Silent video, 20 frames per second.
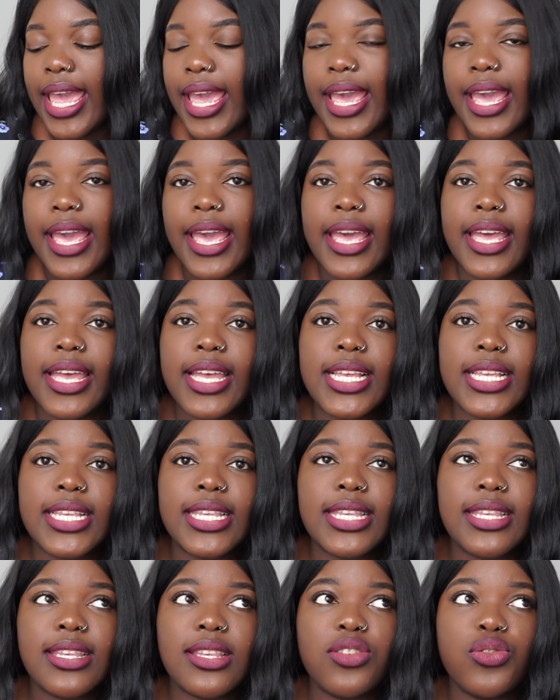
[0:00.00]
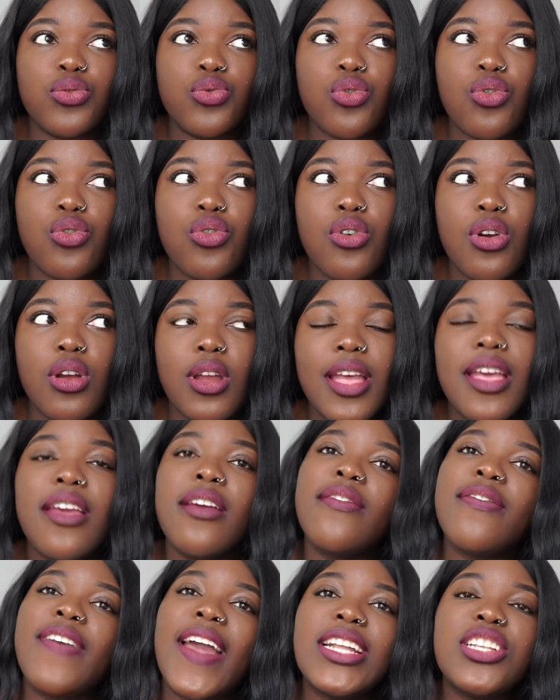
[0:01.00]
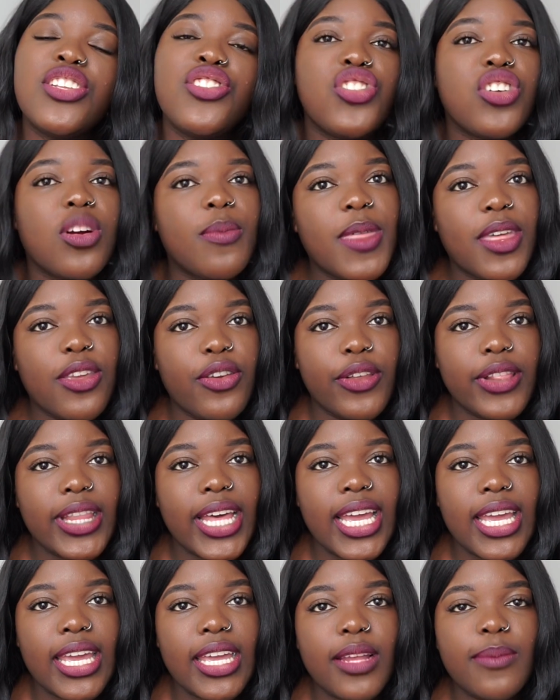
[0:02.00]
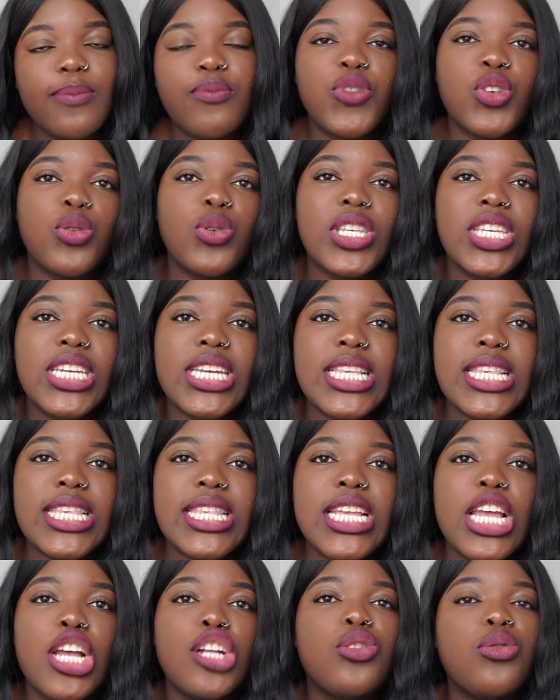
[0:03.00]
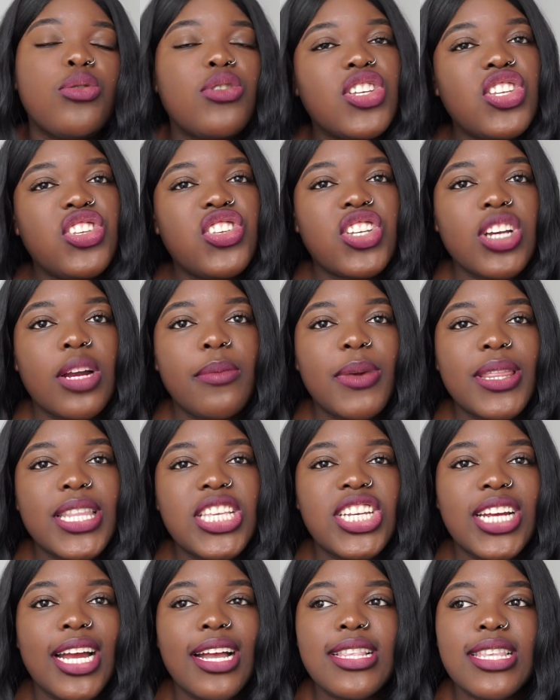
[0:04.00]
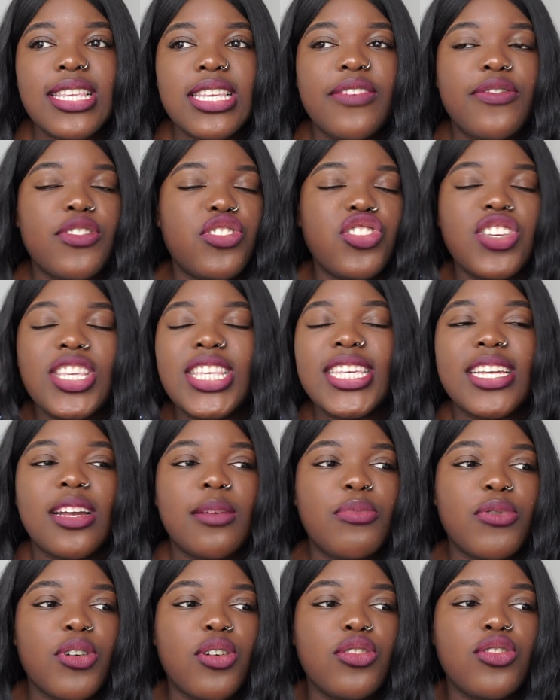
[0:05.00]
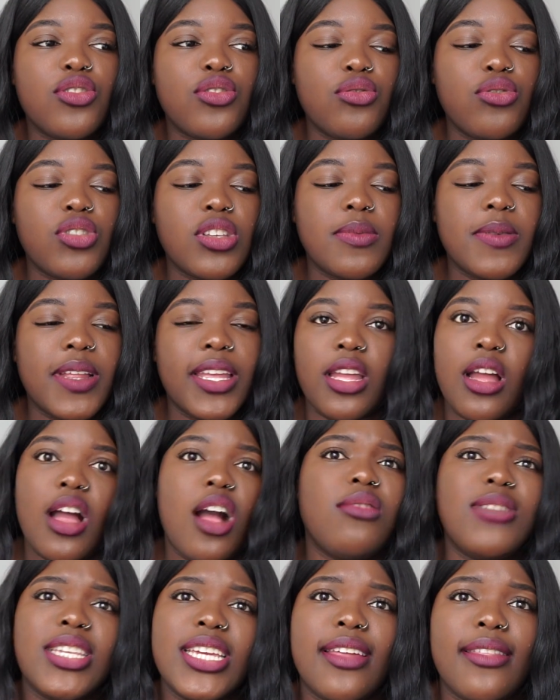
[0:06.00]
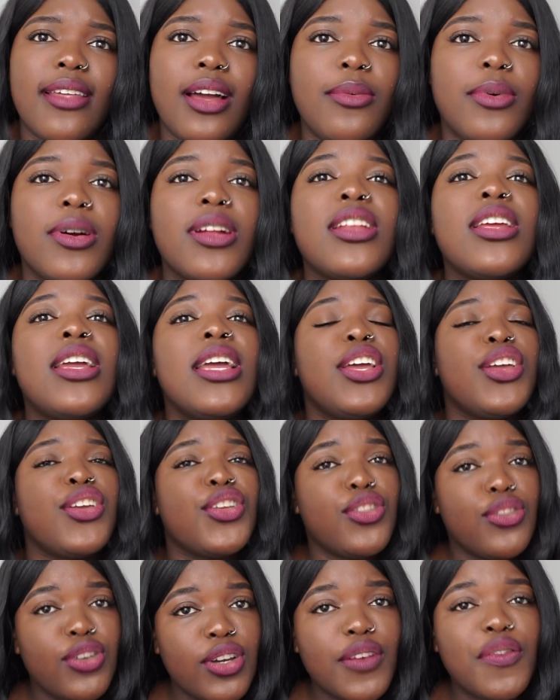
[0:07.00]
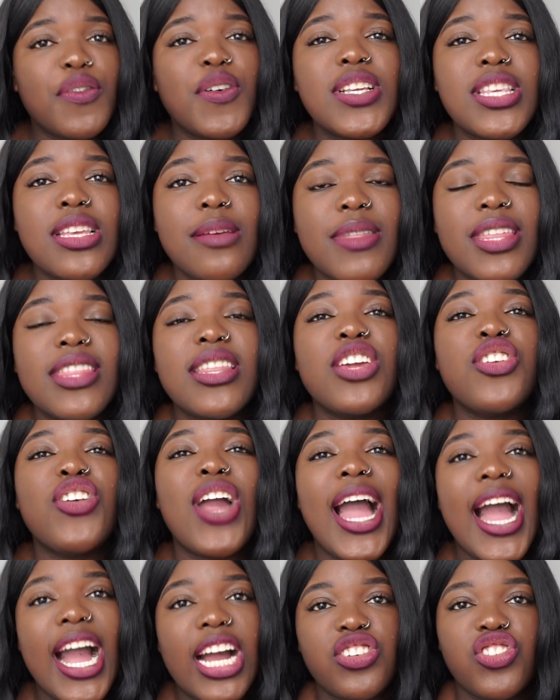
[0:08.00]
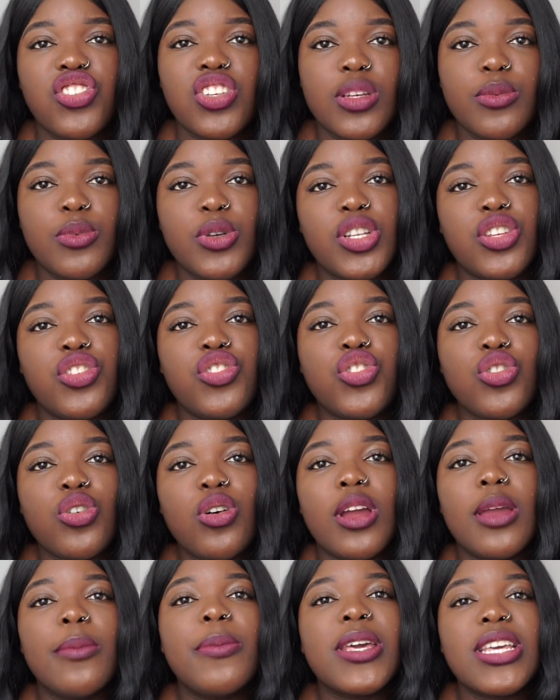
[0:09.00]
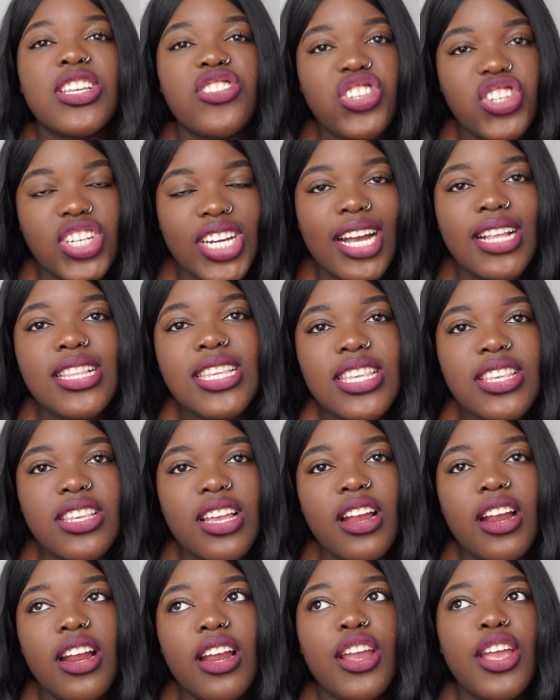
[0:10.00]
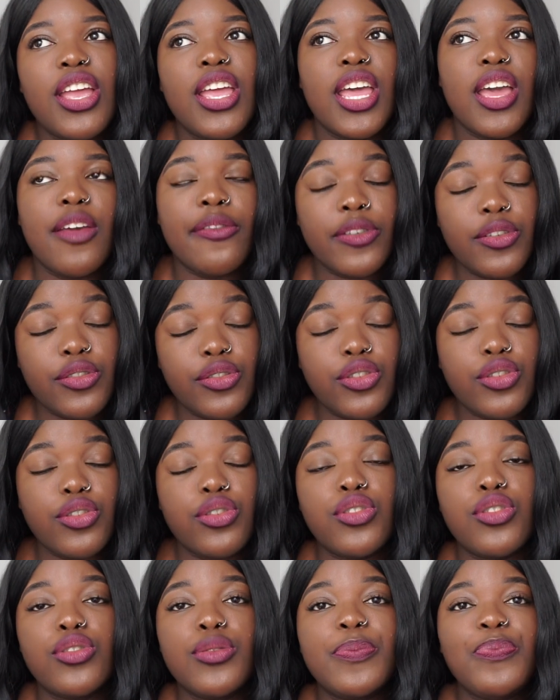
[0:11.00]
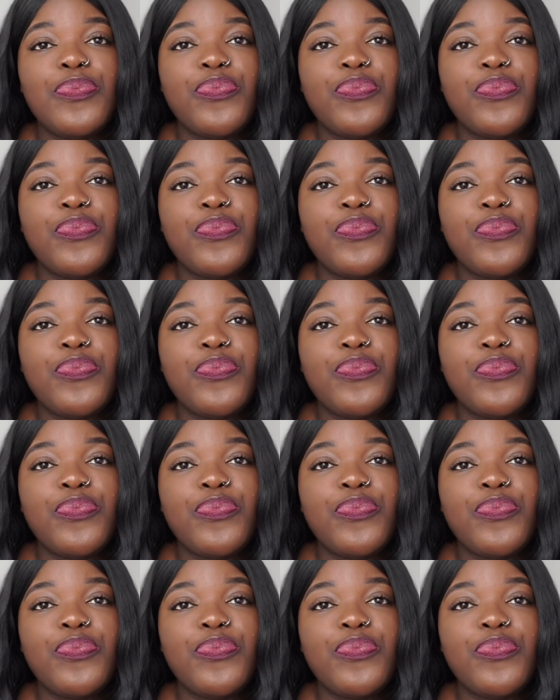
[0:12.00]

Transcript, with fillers: is find a job that you like don't just don't just jump at the chance if you just see abroad don't just be like i'll take that one look for something that you actually would enjoy because chances are if you do